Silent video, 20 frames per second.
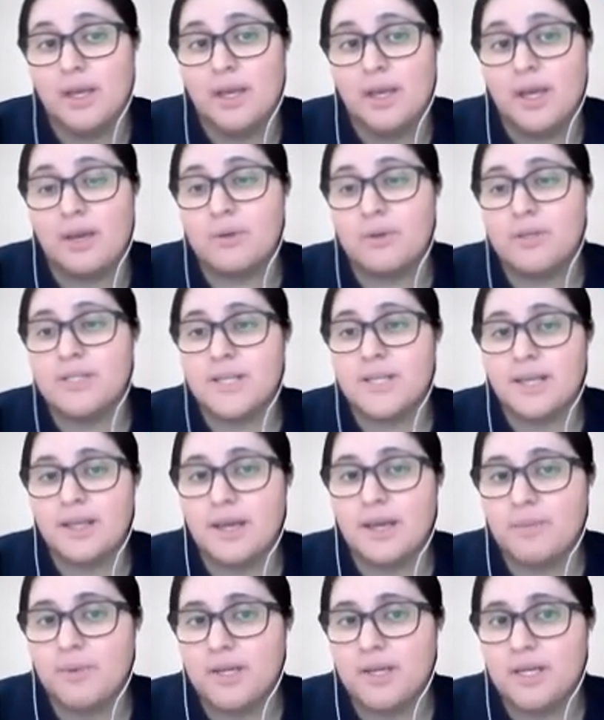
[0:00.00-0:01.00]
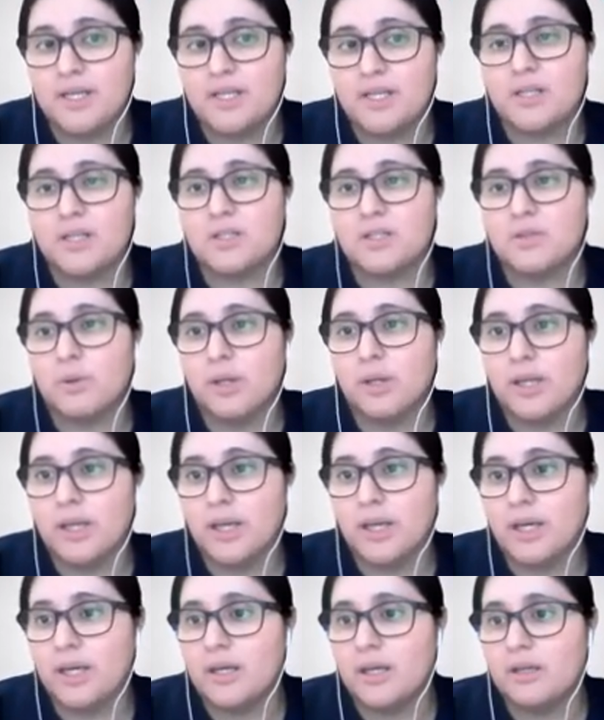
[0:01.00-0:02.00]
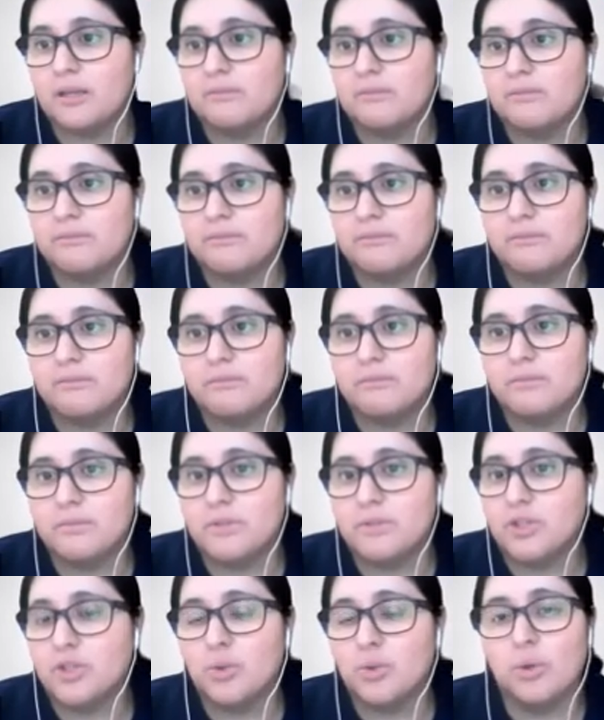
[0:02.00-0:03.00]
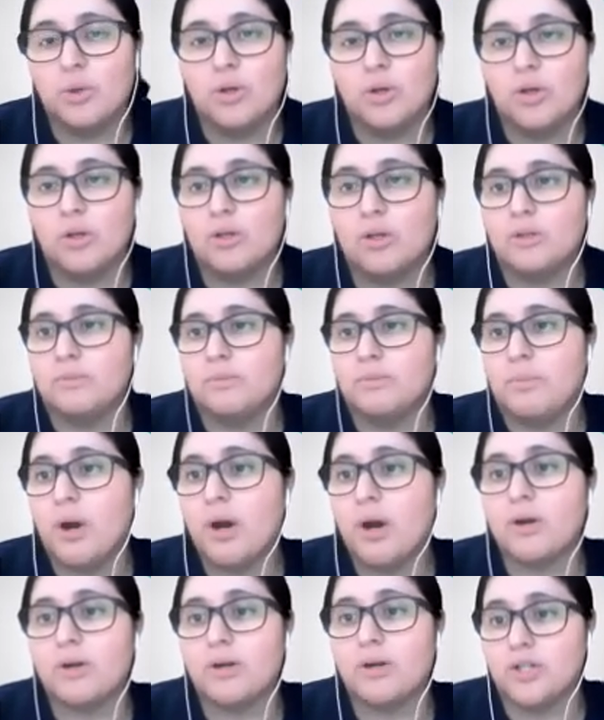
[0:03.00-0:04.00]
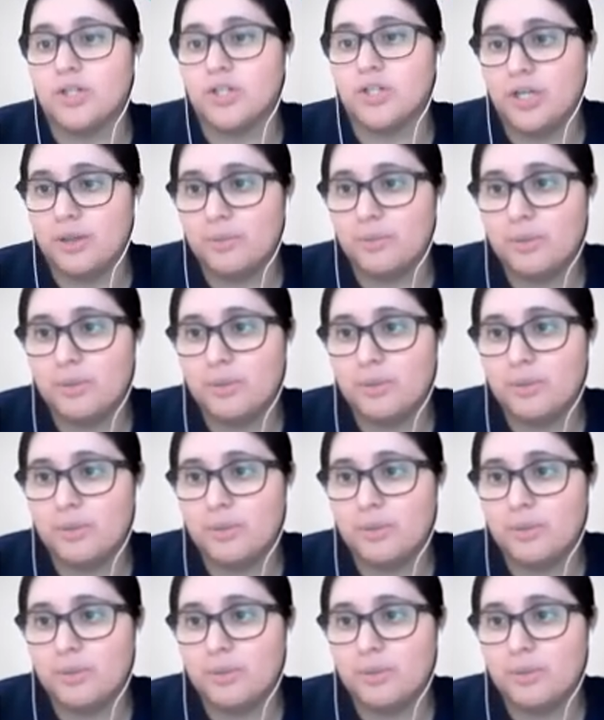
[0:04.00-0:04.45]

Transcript: And we say that because it's really a dual partnership.